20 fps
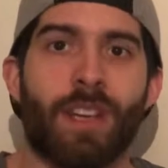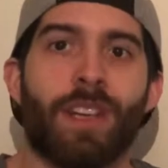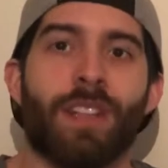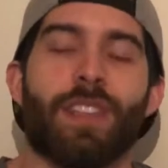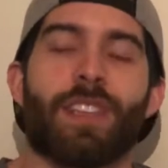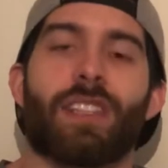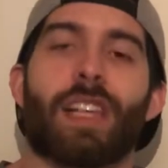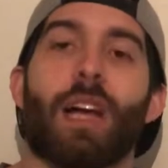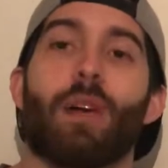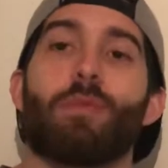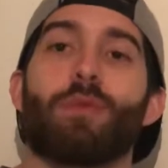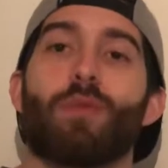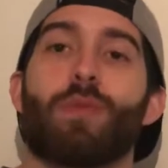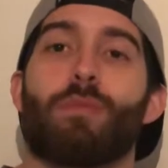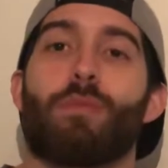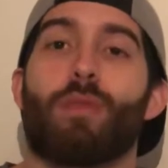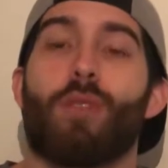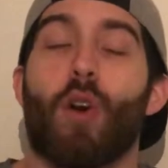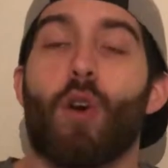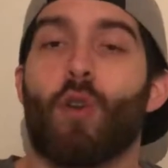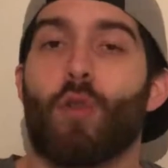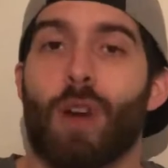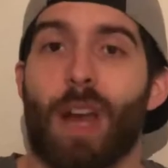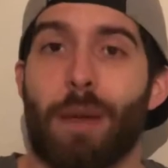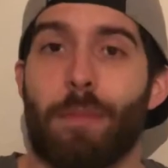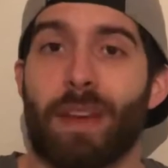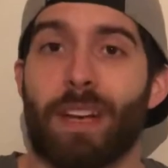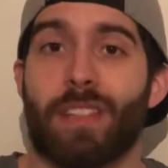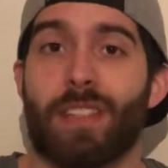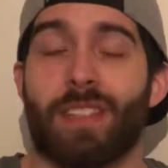This helps with
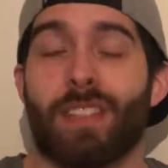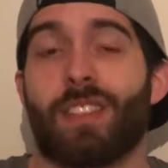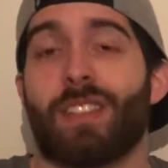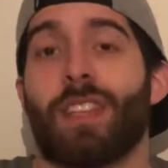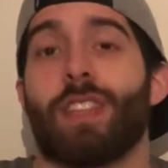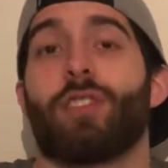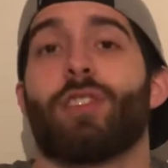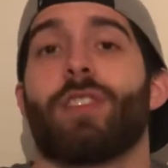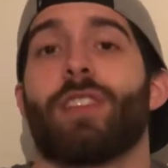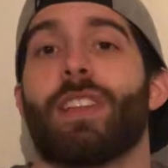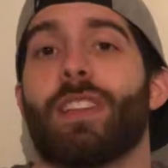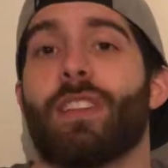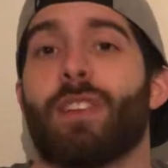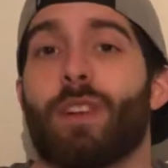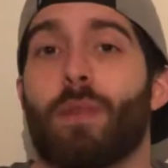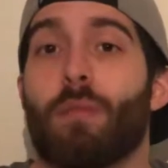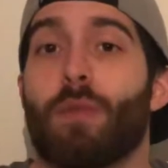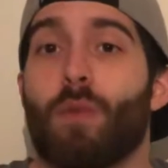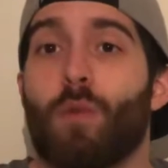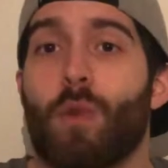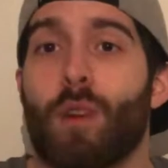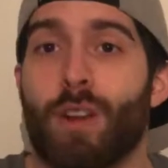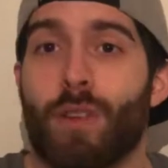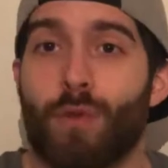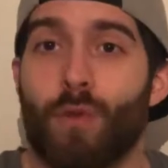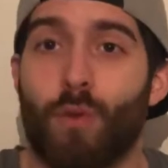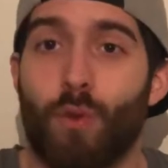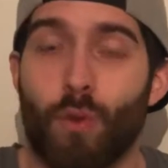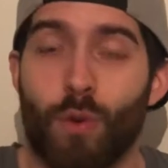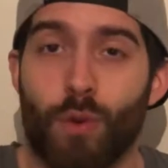programming because essentially the number
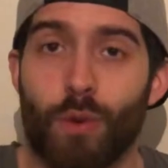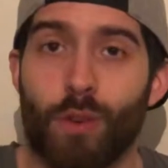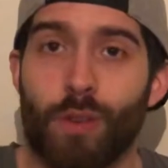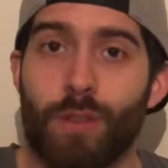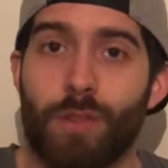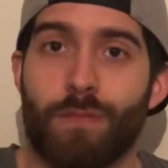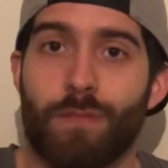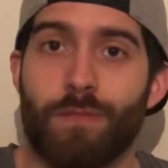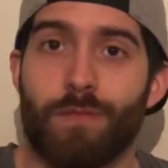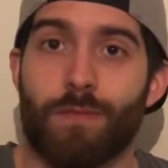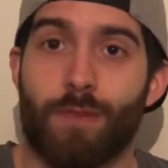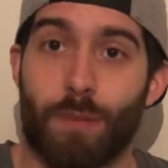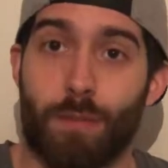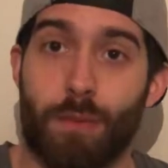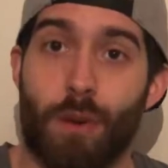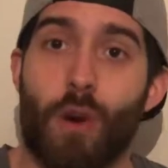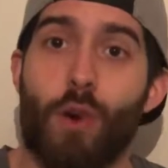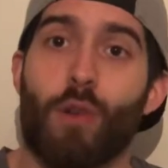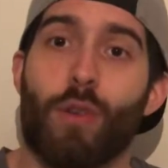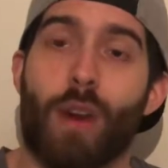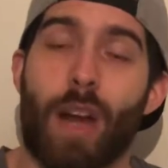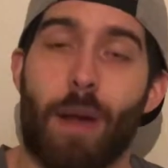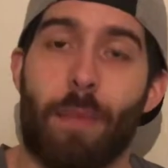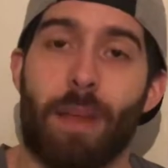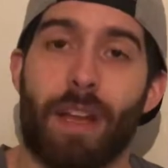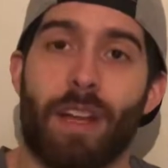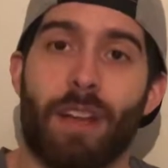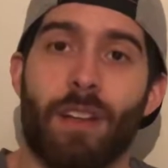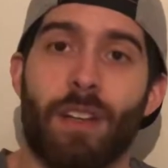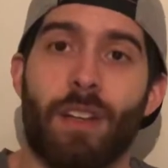one rule for
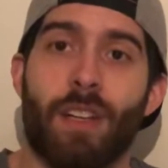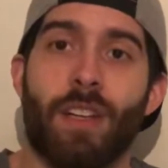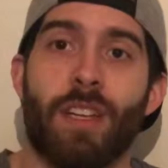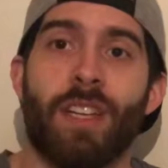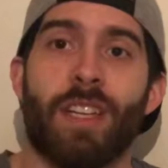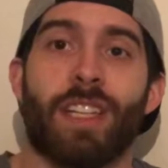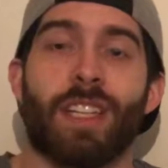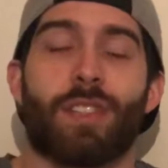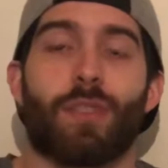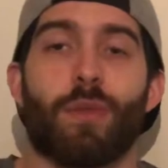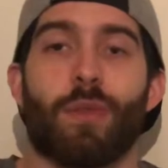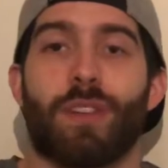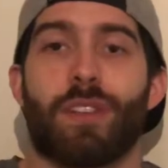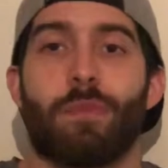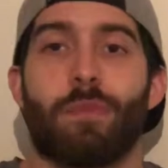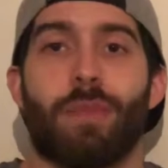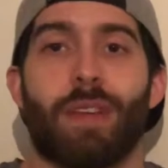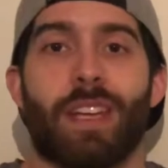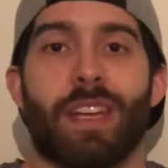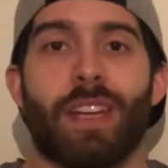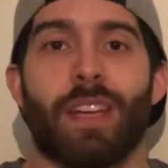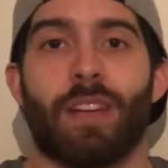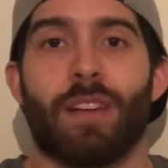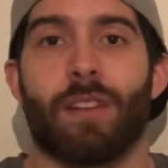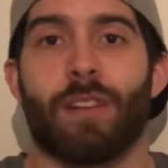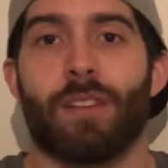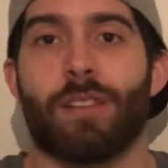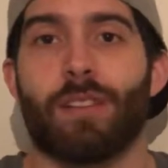programming is going to be,